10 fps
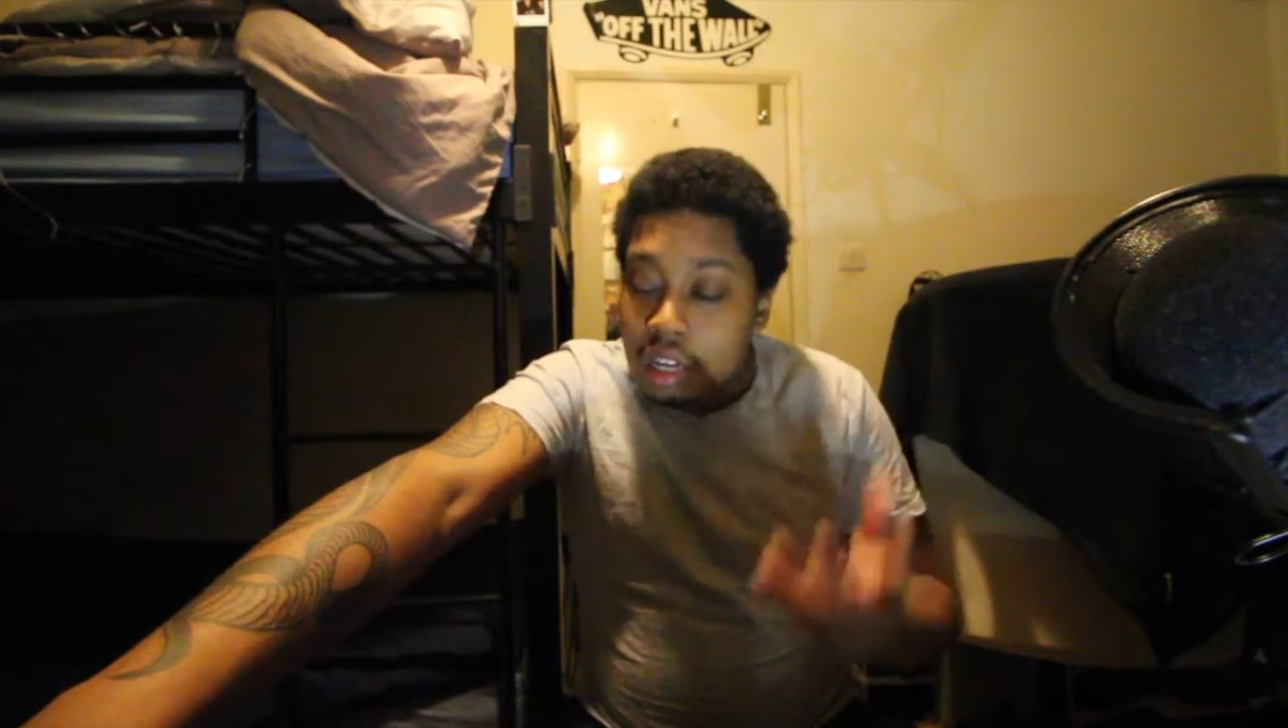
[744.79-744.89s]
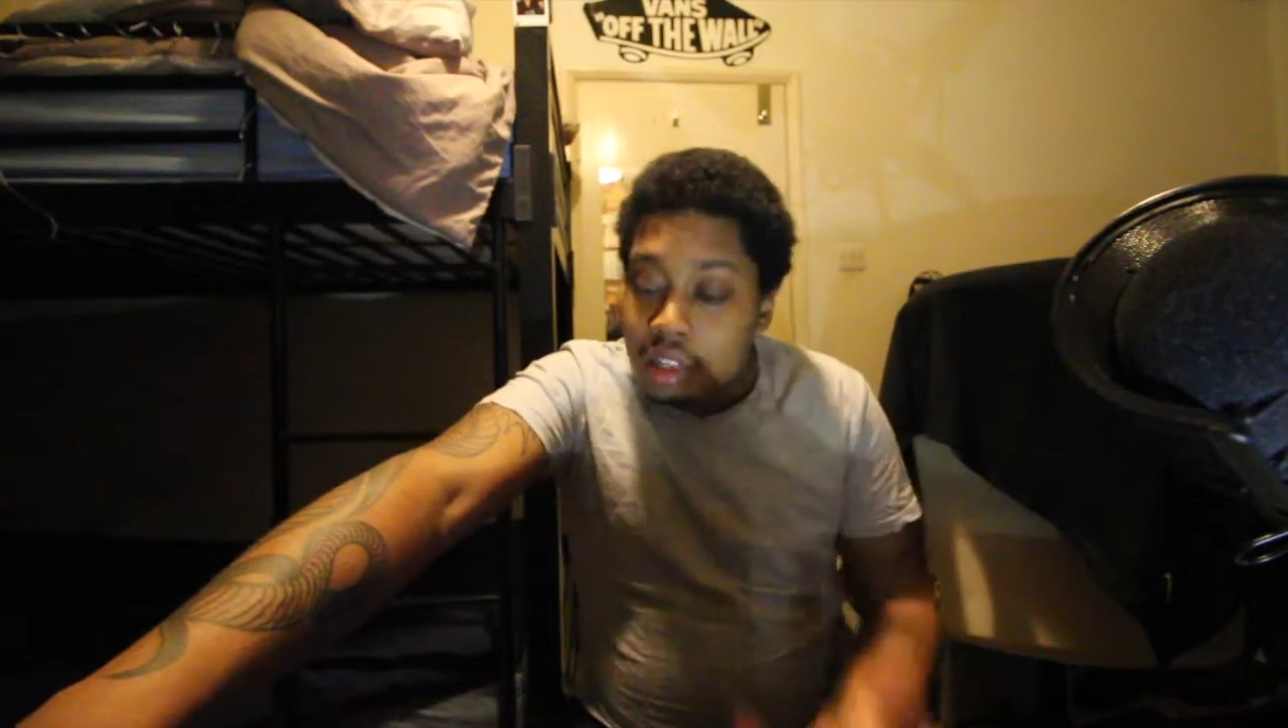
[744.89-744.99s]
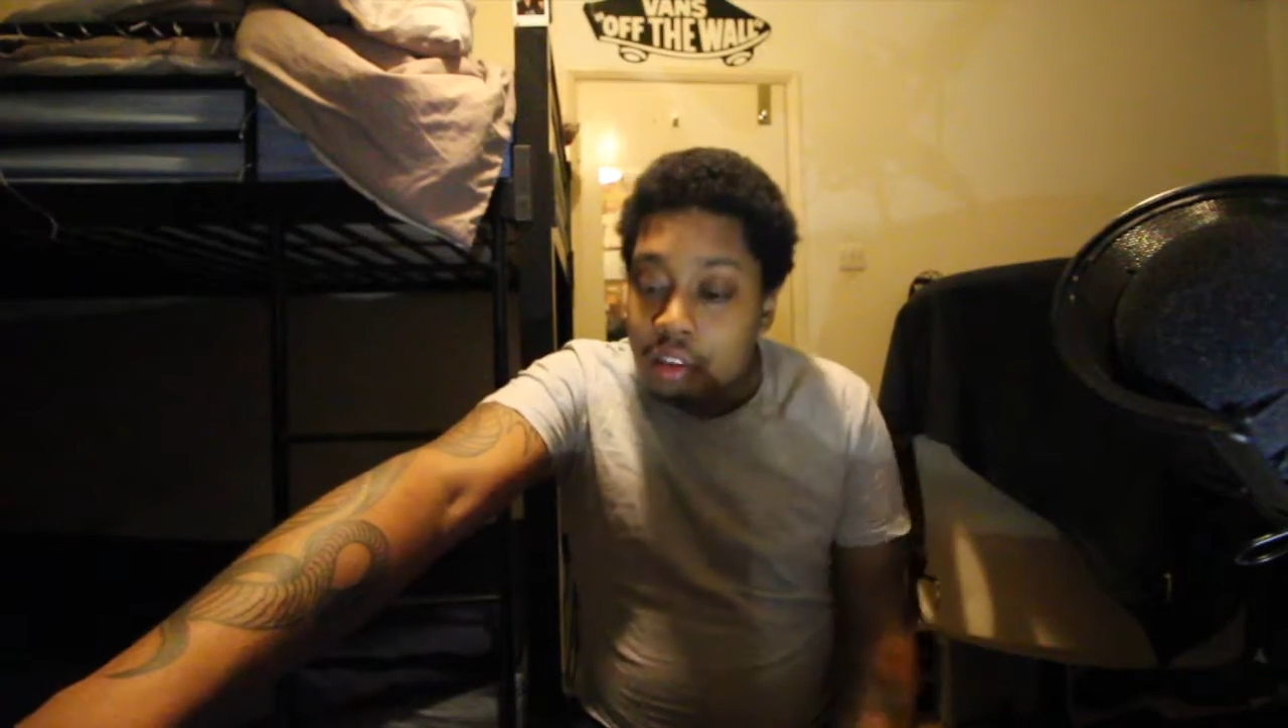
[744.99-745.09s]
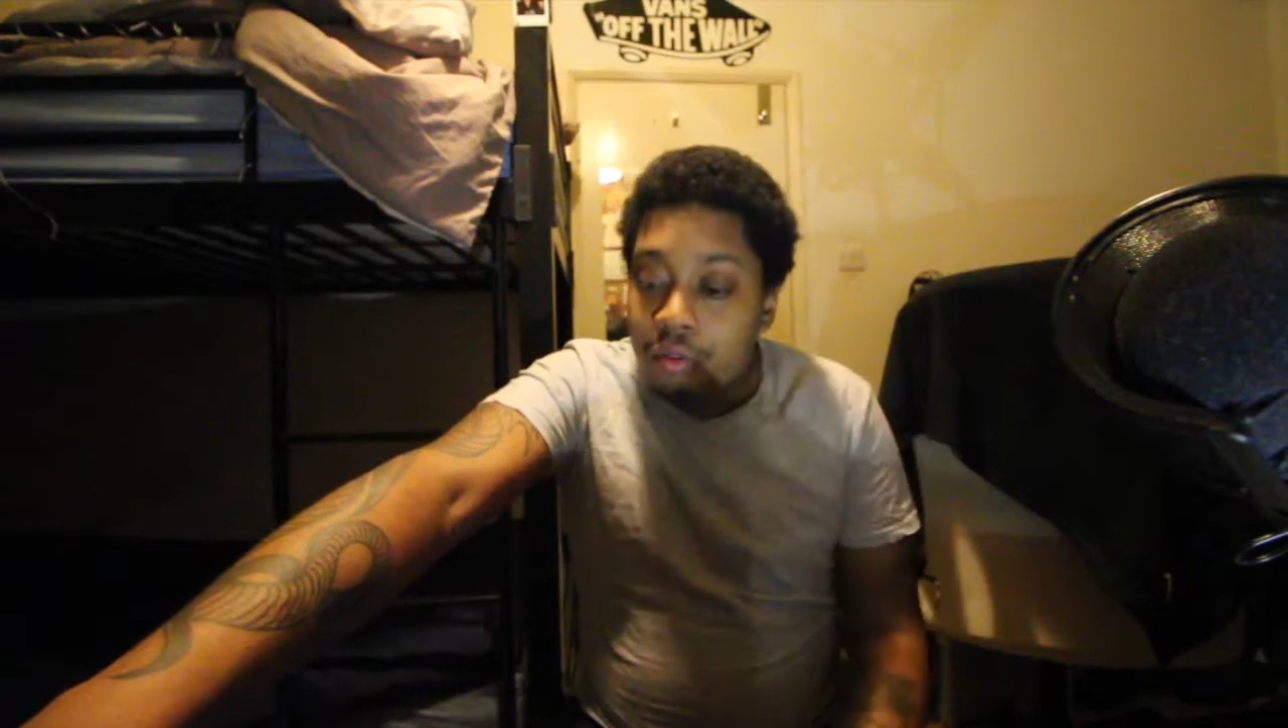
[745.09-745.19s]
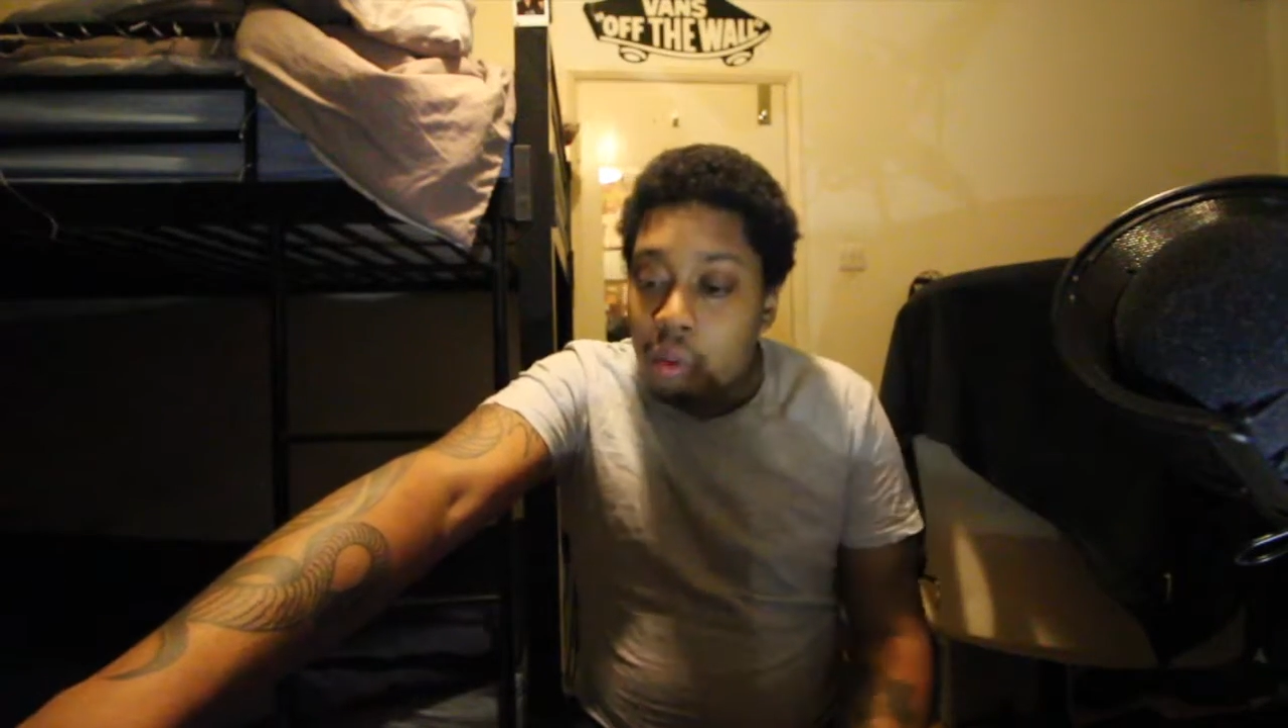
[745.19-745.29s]

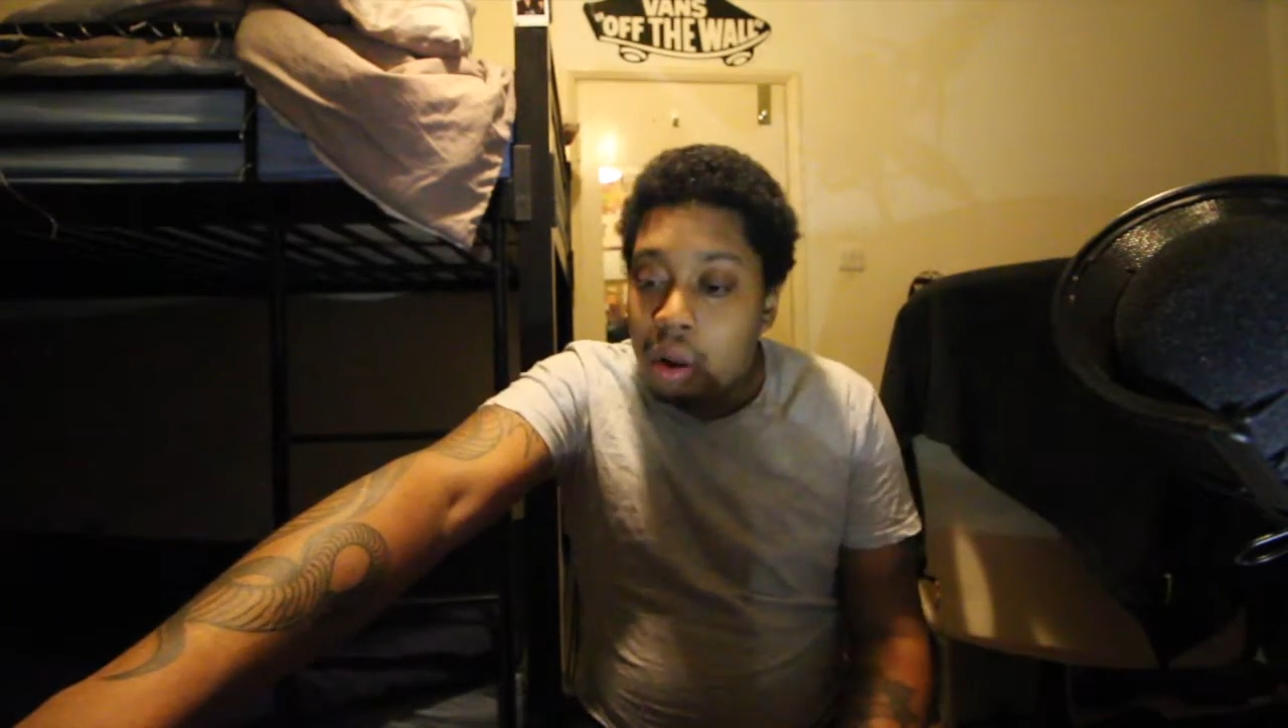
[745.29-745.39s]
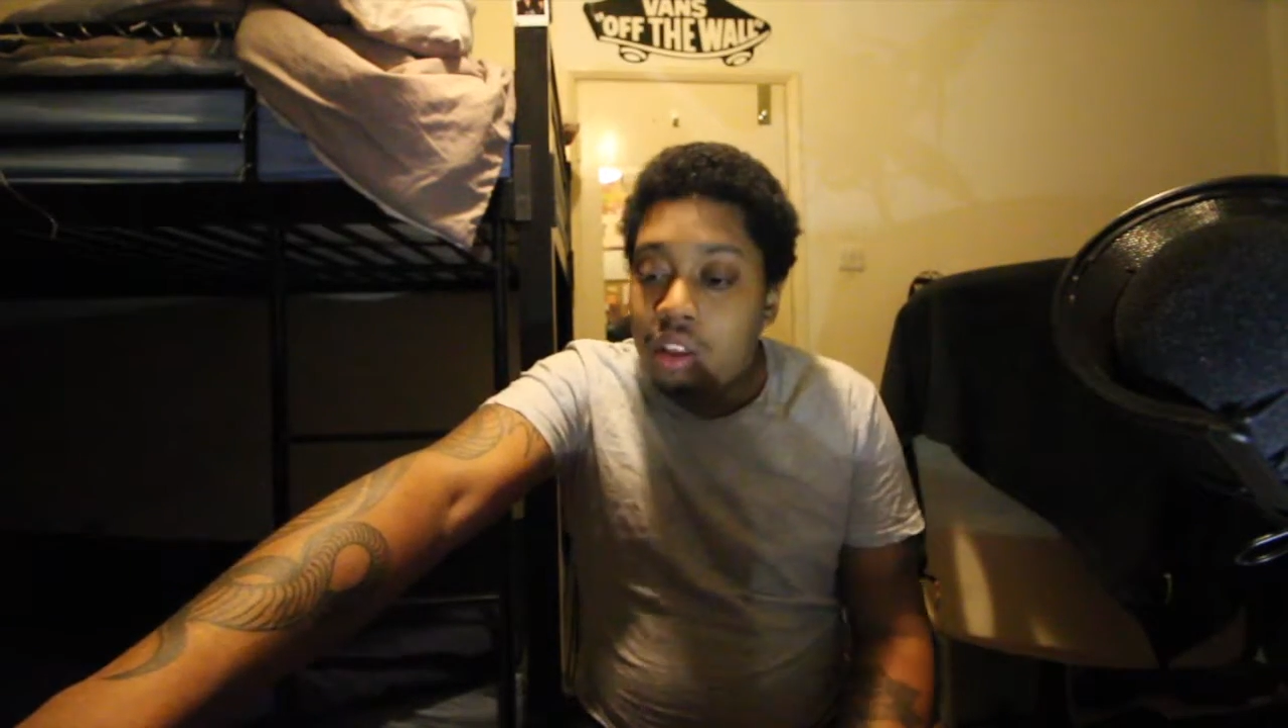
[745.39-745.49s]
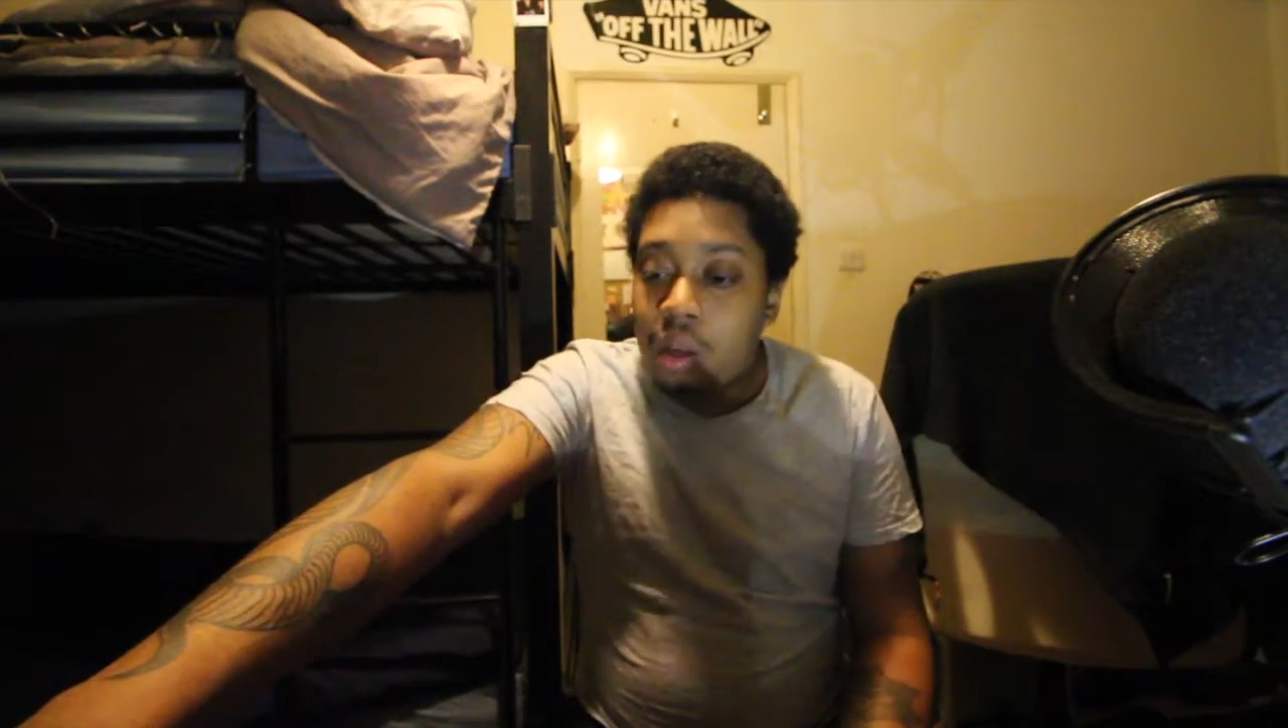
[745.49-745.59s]
They've welded